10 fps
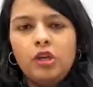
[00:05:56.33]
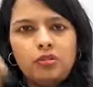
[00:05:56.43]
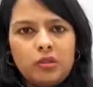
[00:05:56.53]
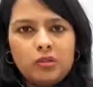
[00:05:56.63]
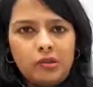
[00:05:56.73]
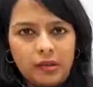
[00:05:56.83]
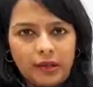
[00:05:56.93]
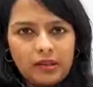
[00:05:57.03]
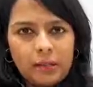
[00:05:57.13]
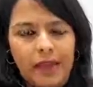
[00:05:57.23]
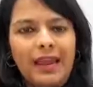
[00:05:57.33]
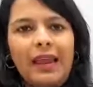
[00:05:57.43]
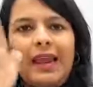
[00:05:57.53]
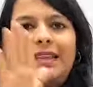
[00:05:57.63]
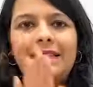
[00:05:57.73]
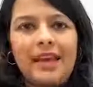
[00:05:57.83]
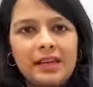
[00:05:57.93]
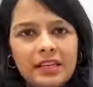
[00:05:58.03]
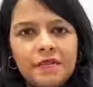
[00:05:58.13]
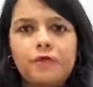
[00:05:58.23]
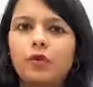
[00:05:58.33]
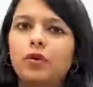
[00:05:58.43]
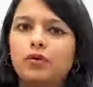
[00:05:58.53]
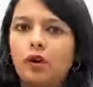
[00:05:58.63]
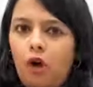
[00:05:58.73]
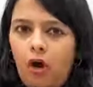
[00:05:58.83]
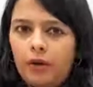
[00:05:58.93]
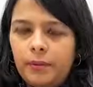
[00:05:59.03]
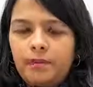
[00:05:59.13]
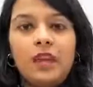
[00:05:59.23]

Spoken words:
So he used to ring the bell and then give food to the dog.